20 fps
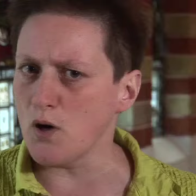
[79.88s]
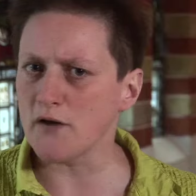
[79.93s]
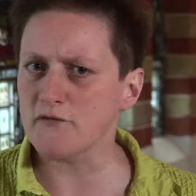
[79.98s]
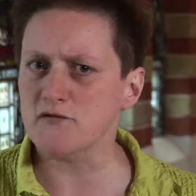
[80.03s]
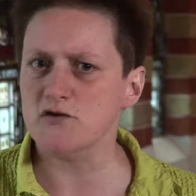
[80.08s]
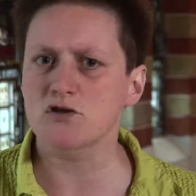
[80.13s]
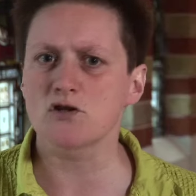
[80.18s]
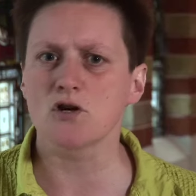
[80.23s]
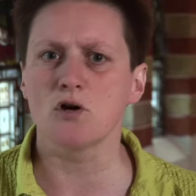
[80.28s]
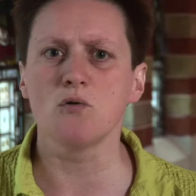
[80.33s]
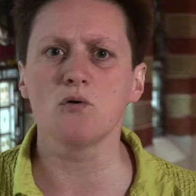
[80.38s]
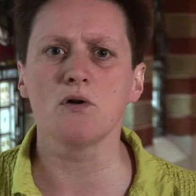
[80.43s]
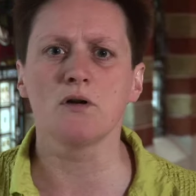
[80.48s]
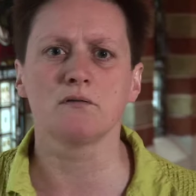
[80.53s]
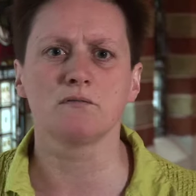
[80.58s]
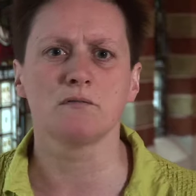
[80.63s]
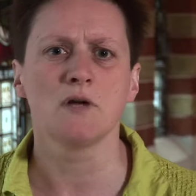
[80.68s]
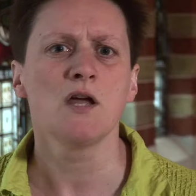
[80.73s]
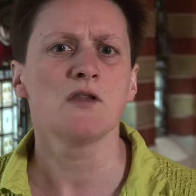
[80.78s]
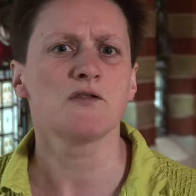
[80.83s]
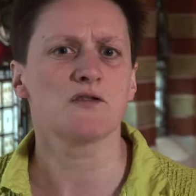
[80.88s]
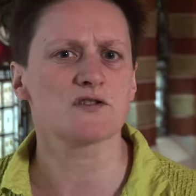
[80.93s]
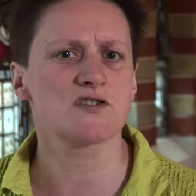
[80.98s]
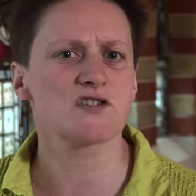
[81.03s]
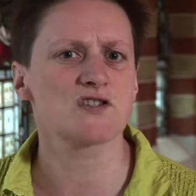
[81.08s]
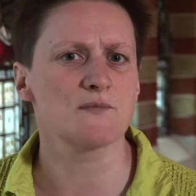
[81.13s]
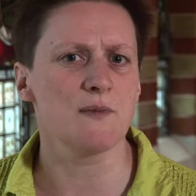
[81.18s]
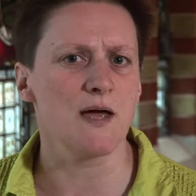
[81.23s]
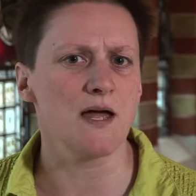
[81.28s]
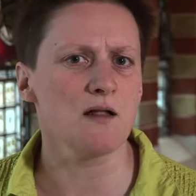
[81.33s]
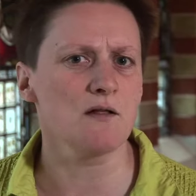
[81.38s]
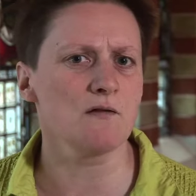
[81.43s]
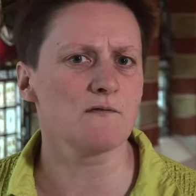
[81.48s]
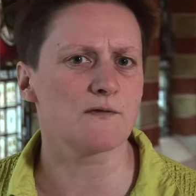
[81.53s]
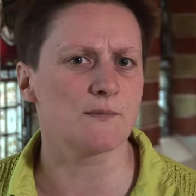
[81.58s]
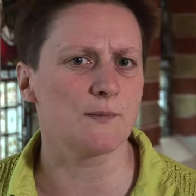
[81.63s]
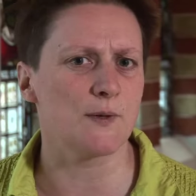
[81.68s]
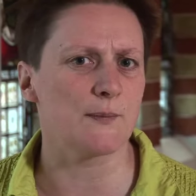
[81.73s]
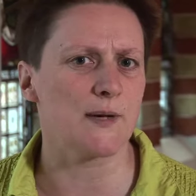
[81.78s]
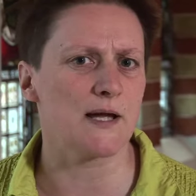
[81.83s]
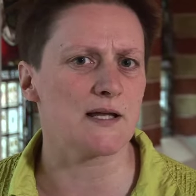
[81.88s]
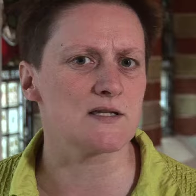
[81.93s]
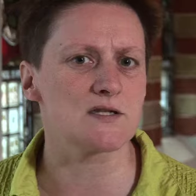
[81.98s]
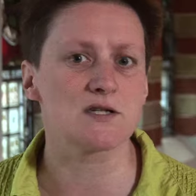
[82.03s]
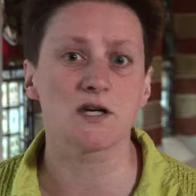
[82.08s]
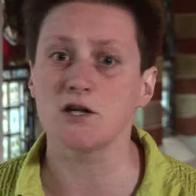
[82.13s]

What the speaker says: have stolen the smell from a man's